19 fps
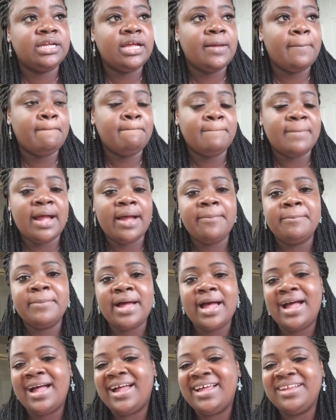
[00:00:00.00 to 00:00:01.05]
my
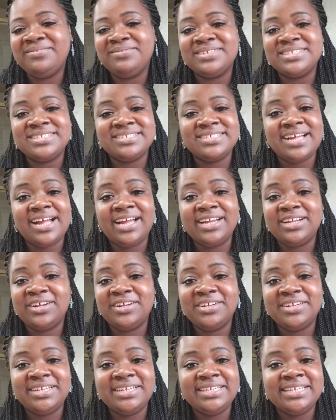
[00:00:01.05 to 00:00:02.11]
mind was not
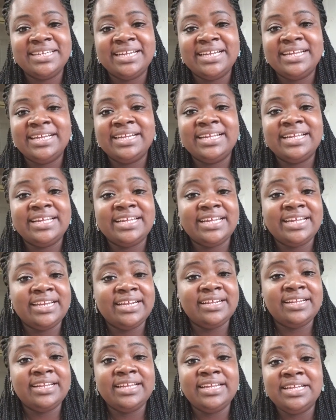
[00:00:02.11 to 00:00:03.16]
on
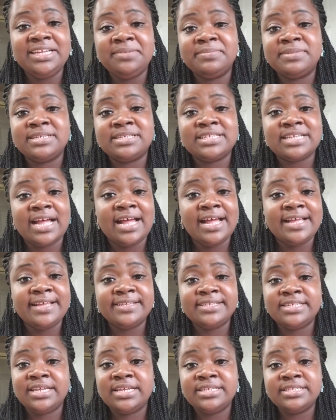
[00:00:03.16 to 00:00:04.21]
anything
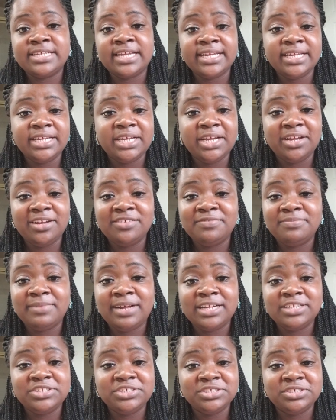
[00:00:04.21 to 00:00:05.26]
besides taking care of my
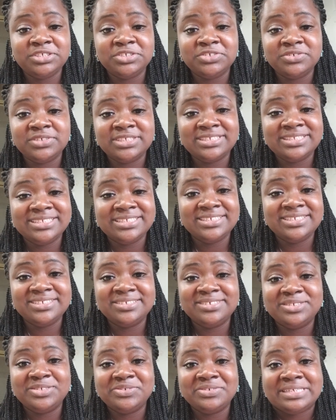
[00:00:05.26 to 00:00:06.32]
children, 6
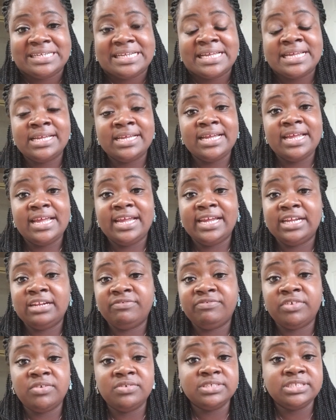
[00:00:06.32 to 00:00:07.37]
children, and
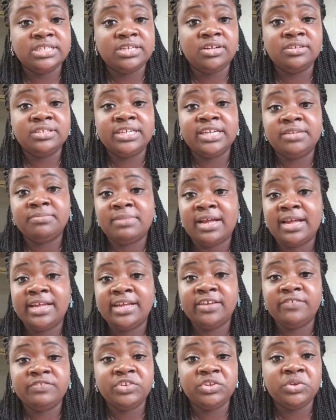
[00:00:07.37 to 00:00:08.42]
focusing on getting my
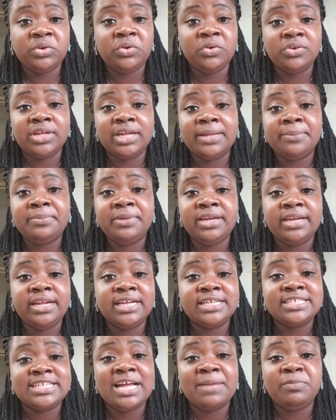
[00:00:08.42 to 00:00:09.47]
health in order and being an
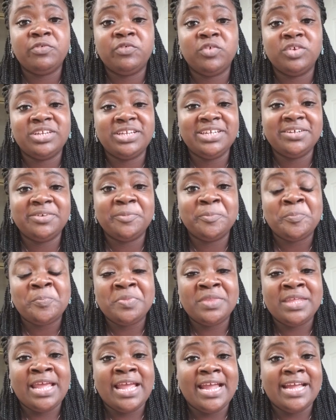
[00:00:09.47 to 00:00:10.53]
example for them.
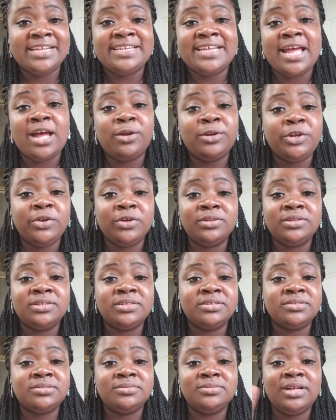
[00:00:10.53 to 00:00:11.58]
And now they're
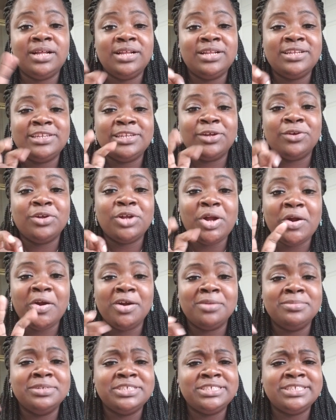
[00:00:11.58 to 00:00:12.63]
little low carb
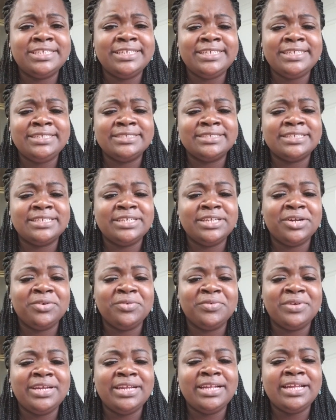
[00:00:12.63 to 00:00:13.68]
machines, and they're
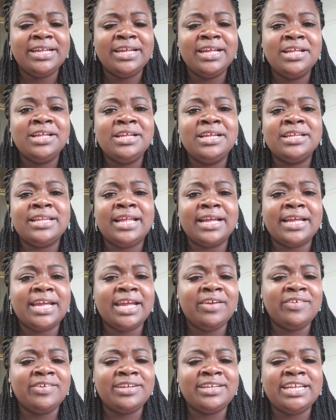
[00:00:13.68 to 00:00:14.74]
reading like
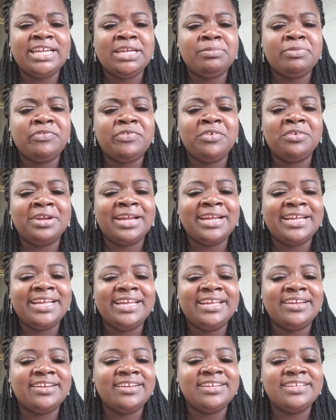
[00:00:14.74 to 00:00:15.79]
everything before they
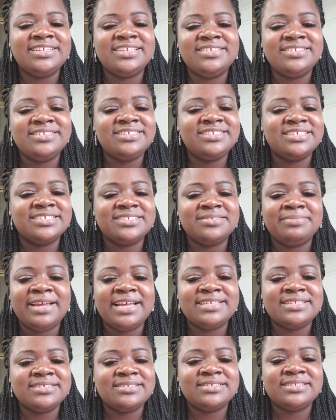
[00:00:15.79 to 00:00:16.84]
eat it. And it's just
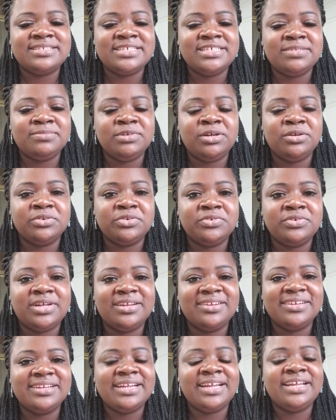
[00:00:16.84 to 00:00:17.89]
amazing to see them go through
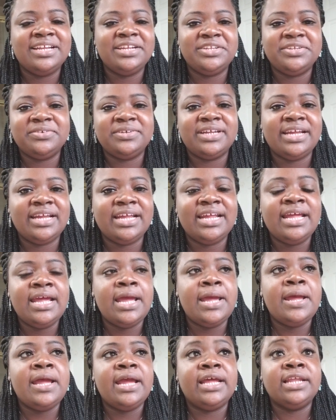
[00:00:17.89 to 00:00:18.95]
all of that and do that
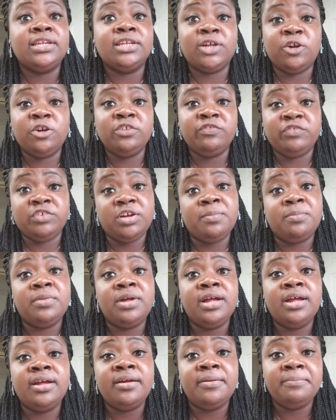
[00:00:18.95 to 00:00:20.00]
and learn from
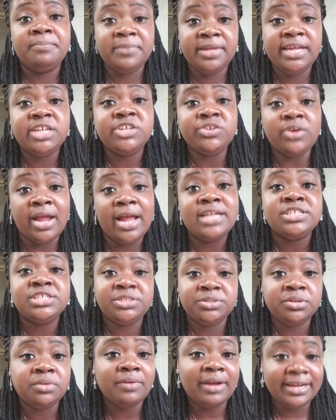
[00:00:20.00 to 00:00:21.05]
me trying to do
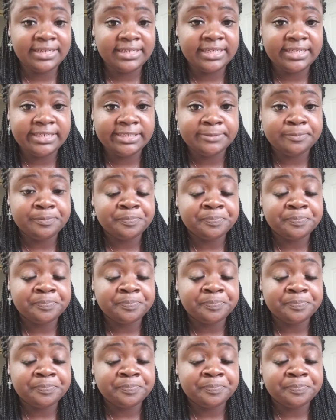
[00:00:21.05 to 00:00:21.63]
the right thing.